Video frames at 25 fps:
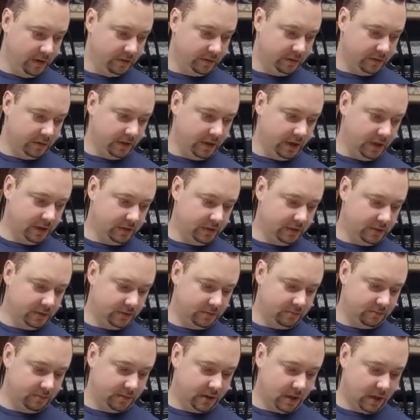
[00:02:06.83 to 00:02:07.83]
So yeah,
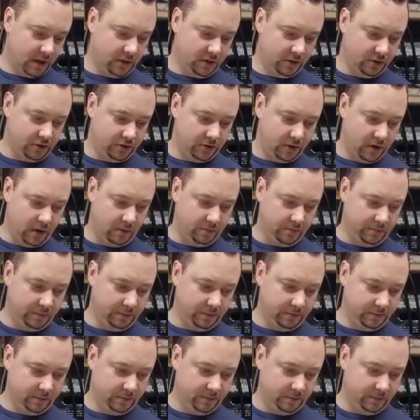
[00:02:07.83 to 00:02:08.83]
it's kind of sharp.
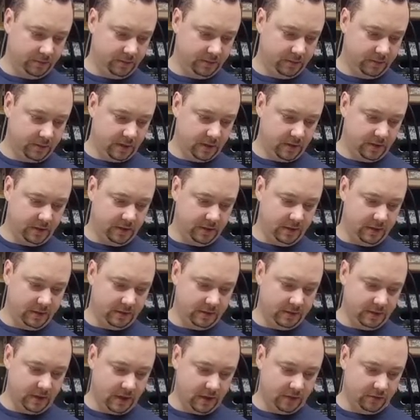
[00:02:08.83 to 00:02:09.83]
It's got a
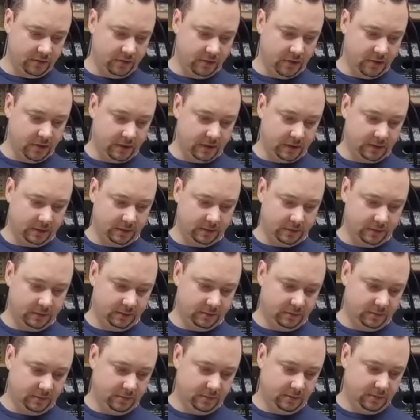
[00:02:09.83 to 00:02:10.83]
decent edge on it.
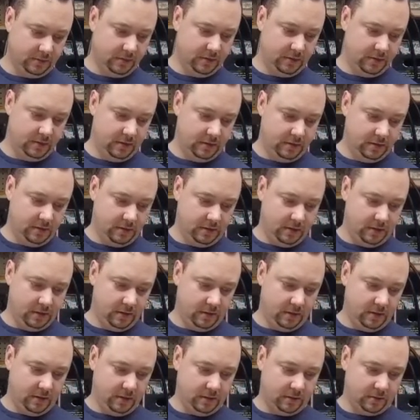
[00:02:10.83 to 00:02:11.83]

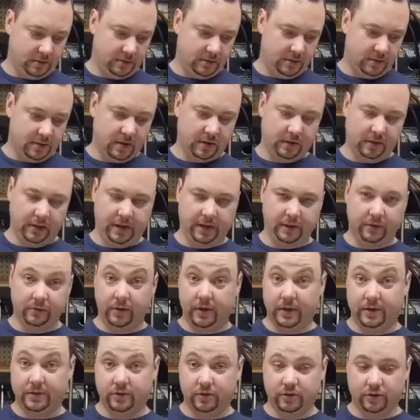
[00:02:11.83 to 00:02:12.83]
You know, it's not like
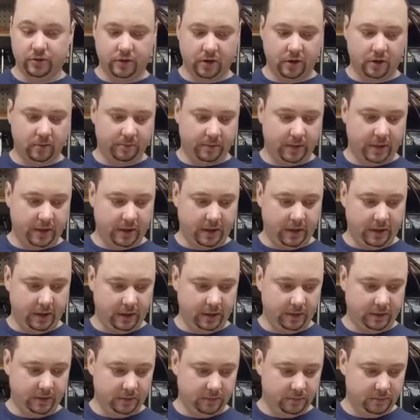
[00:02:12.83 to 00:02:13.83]
razor sharp or
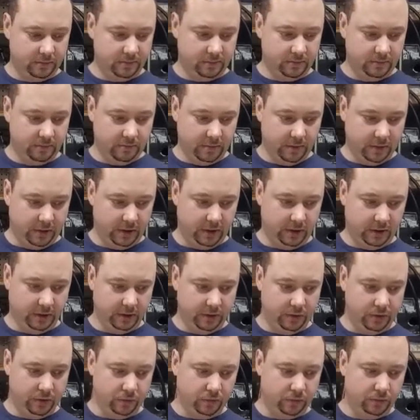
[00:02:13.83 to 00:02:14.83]
anything, but it'll
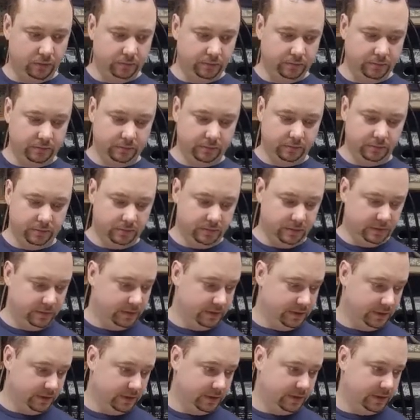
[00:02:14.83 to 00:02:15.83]
do.
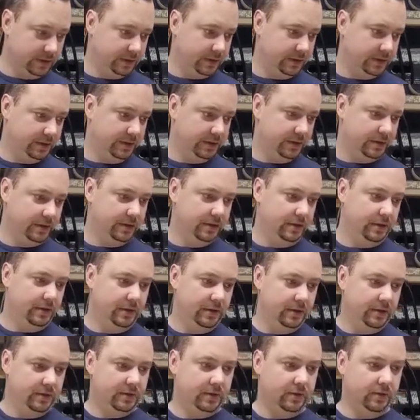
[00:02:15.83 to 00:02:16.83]
So
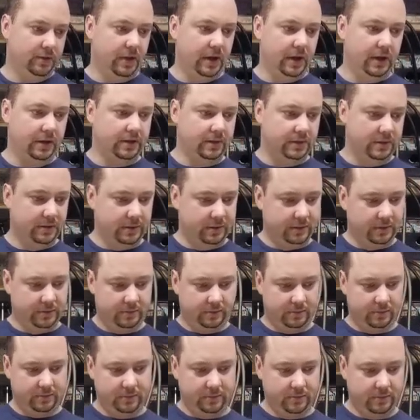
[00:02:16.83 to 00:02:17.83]
next,
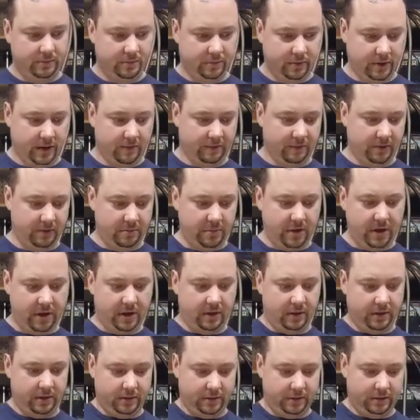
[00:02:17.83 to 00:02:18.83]
I'll have to
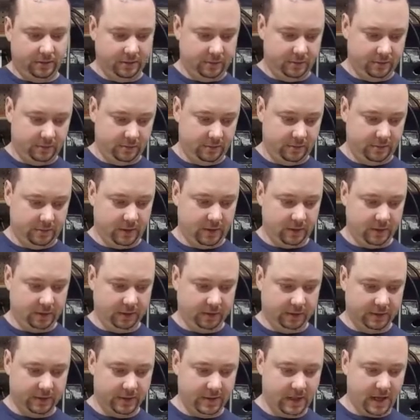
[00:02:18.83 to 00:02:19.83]
make a
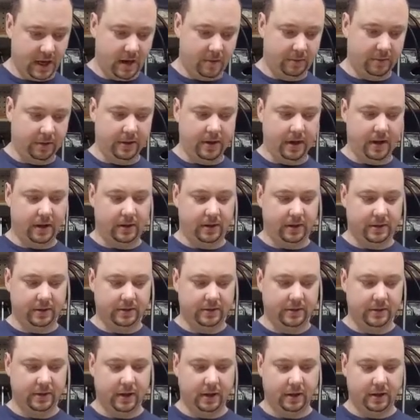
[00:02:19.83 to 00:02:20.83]
little scabbard out of
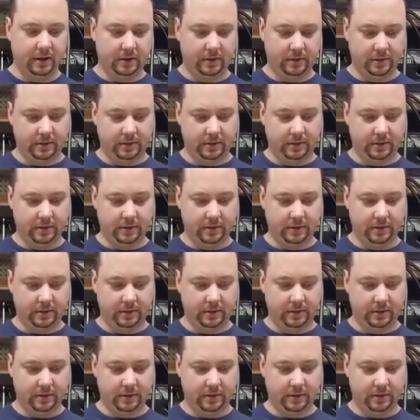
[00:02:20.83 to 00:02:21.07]
this guy.